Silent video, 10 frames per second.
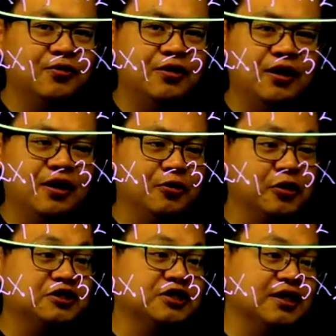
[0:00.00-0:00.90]

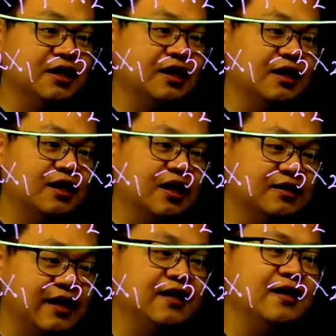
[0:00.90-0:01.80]
original
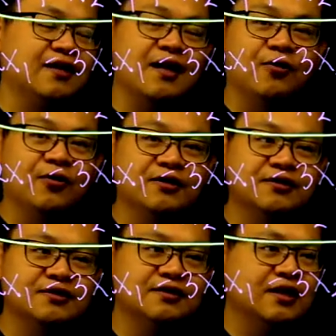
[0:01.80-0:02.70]
daily
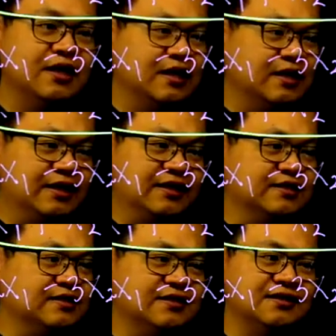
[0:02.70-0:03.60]
allowance
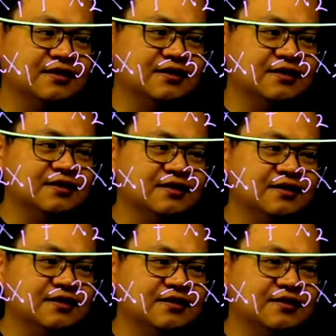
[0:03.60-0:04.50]

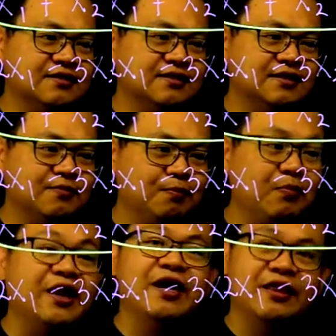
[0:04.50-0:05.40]
is
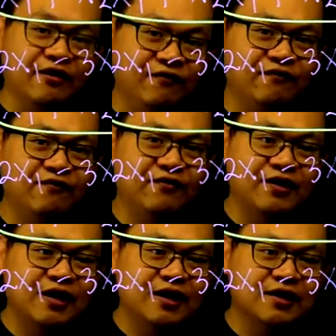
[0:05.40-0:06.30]
big enough
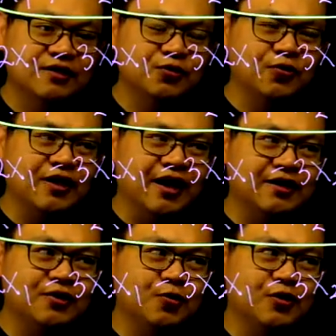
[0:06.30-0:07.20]
so
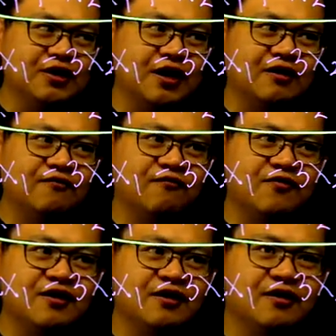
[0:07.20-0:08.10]
that you will not
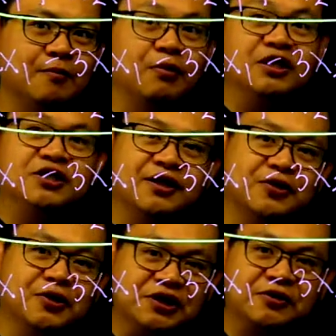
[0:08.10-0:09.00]
feel the budget
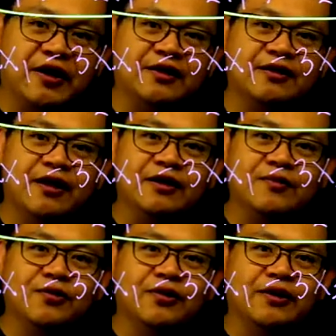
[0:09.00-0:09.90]
constraint
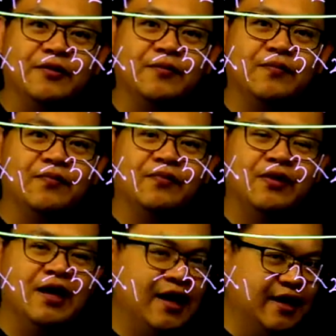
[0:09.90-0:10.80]
anymore.
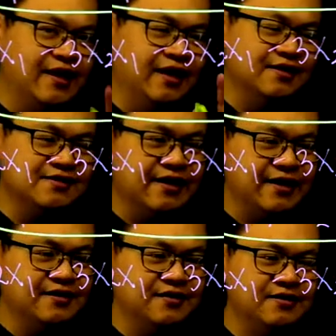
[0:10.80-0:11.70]
And that is the
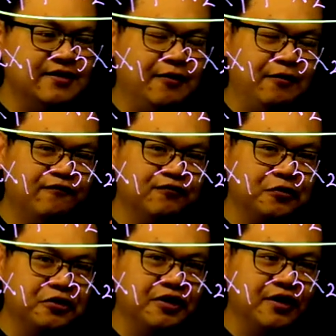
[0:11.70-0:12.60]
idea of
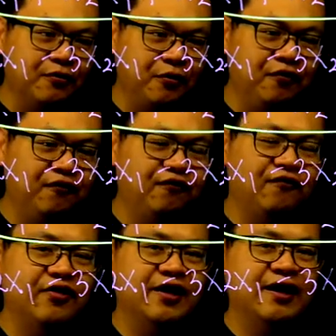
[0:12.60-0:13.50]
turning
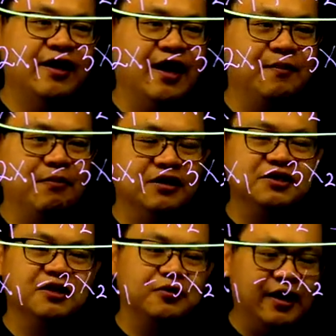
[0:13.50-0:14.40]
off a
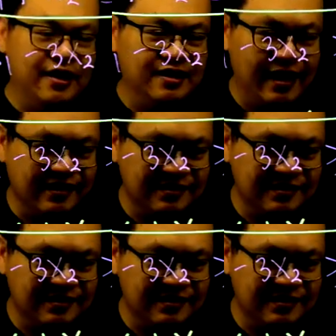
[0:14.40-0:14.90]
less